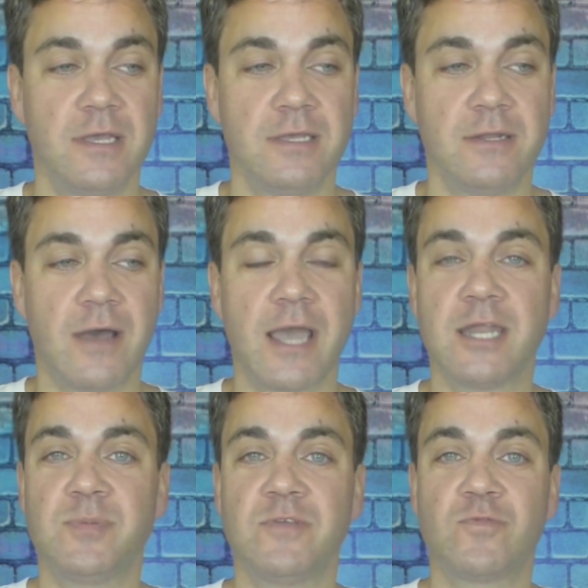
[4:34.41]
you know,
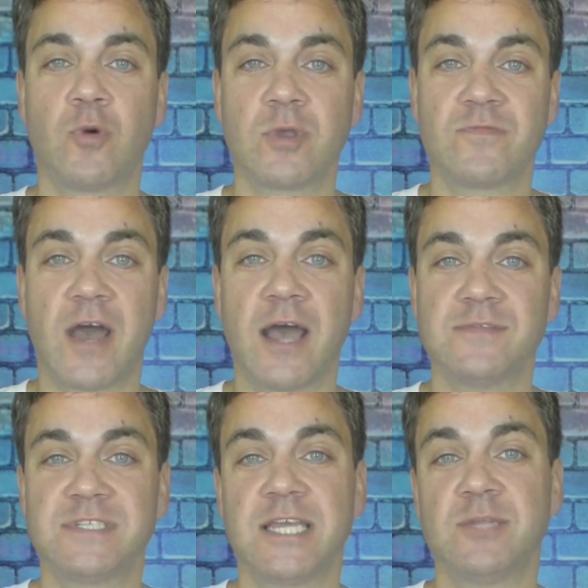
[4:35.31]
INFP four
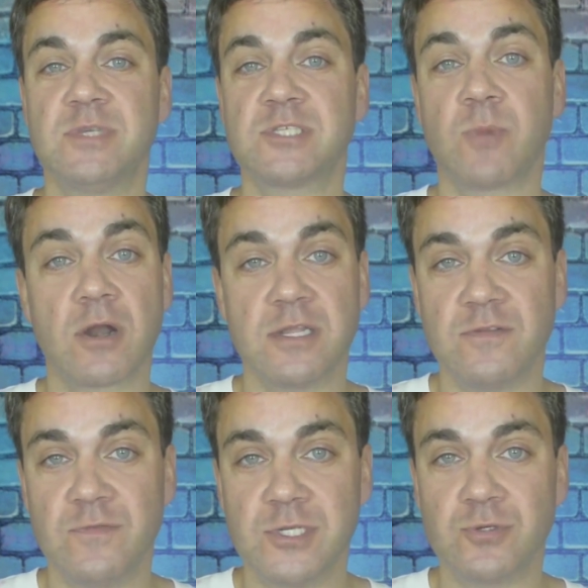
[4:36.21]
fives tend to be smart
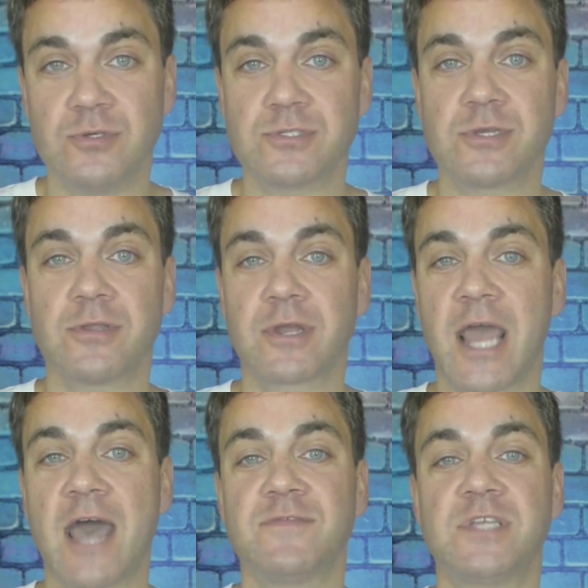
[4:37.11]
individuals, so they're going to
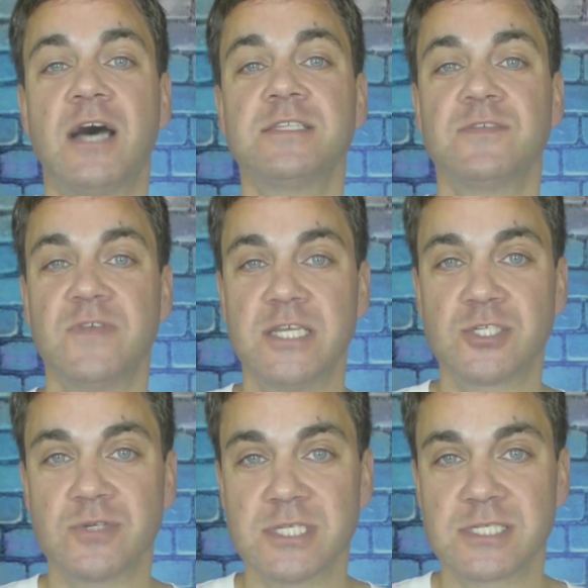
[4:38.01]
have tons of
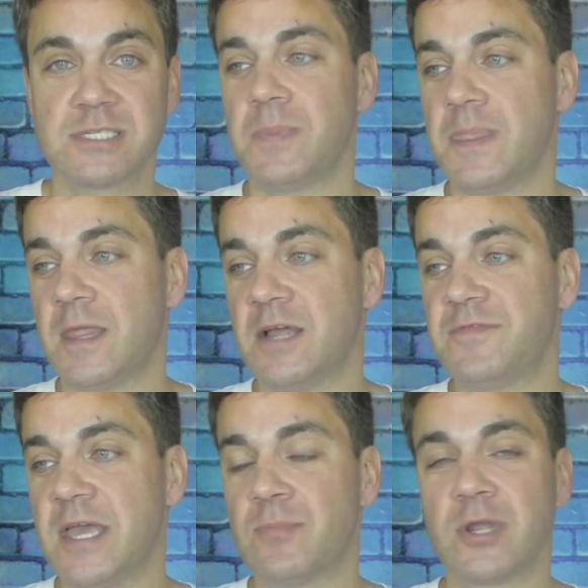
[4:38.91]
interests. Now, if
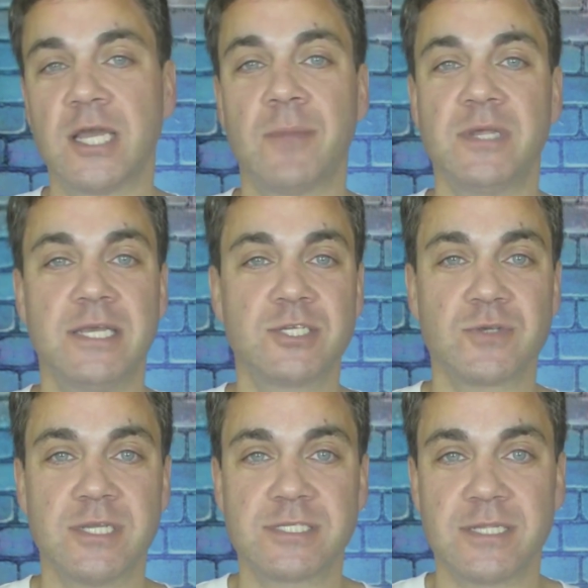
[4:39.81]
they bring up an
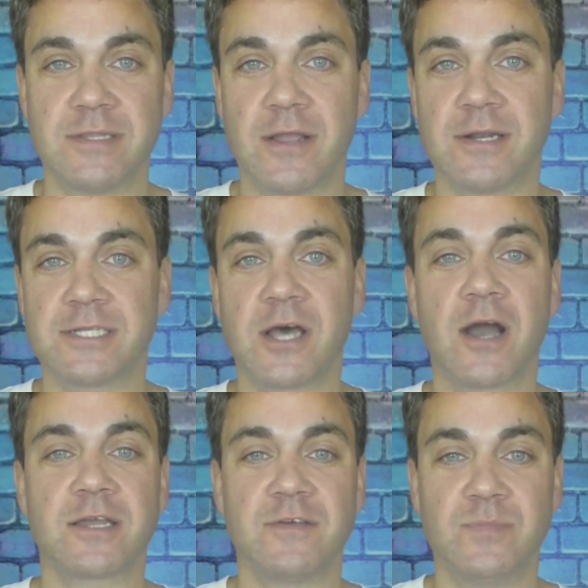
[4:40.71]
interest and they're in a
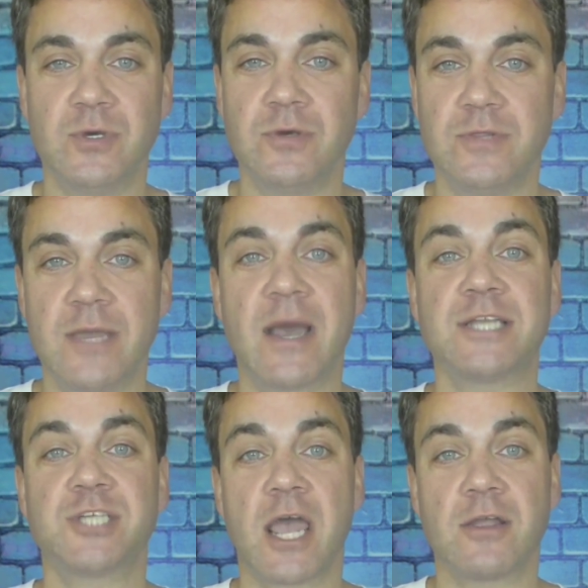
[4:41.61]
talkative mood, they
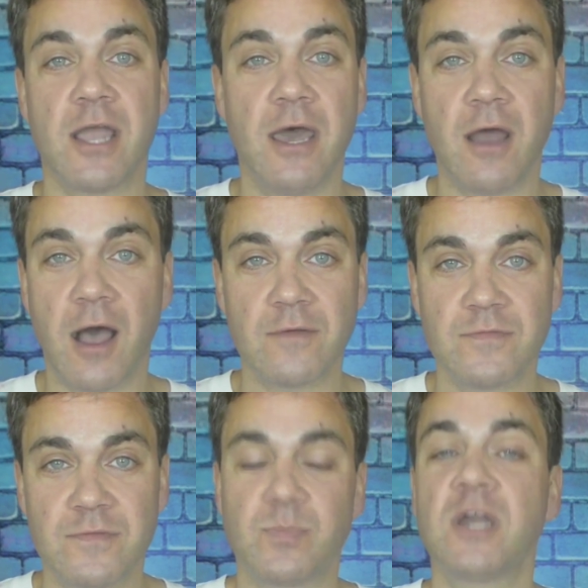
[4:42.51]
might chat your head off.
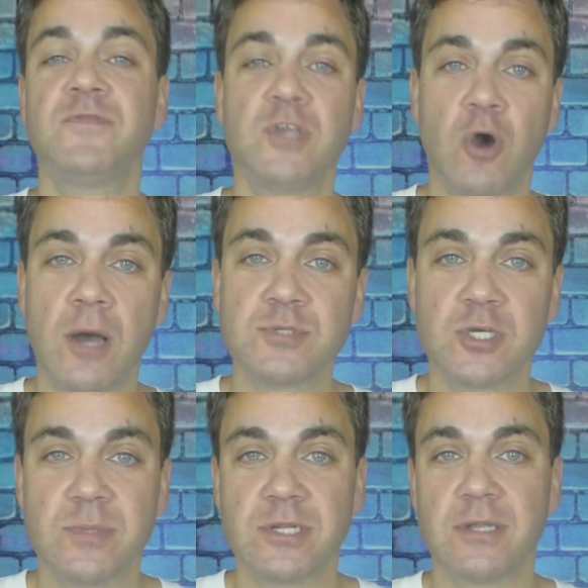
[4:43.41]
But if you go up to
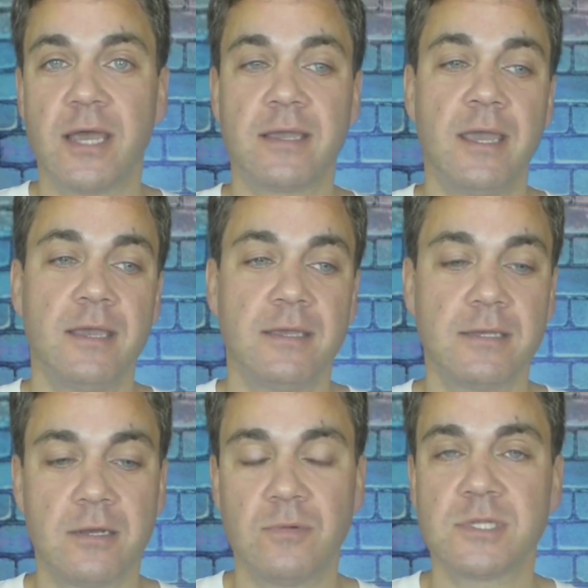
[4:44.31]
them and you're like, hey,
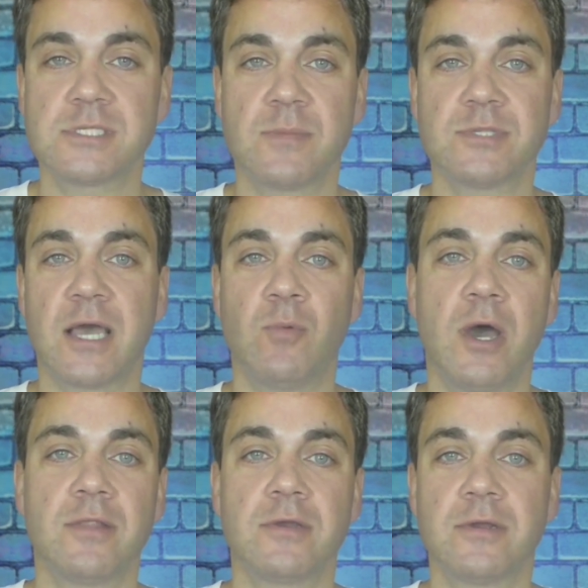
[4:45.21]
you know, what's up with that
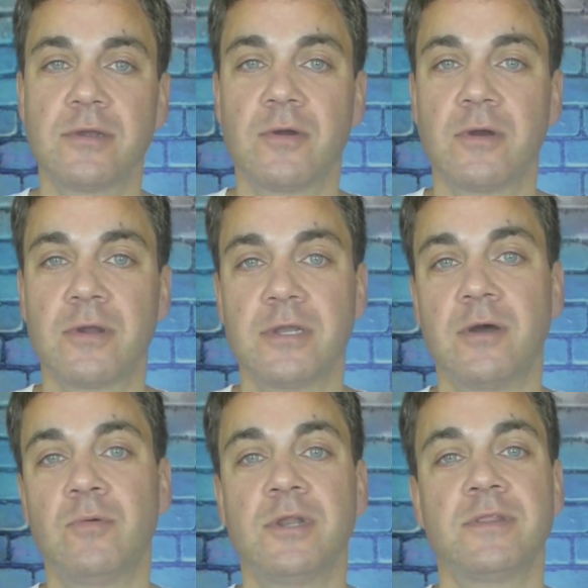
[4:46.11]
weather? Or, you know,
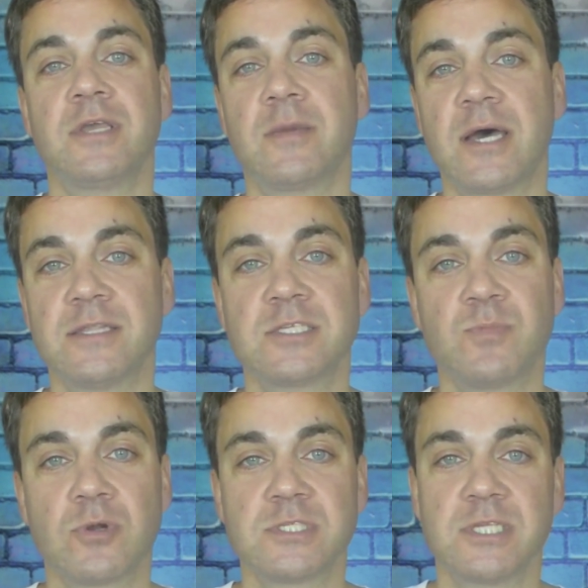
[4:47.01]
what do you think about this
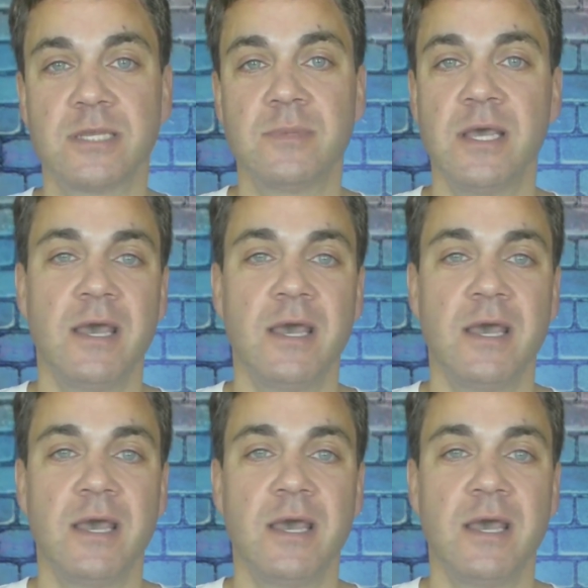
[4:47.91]
sports team?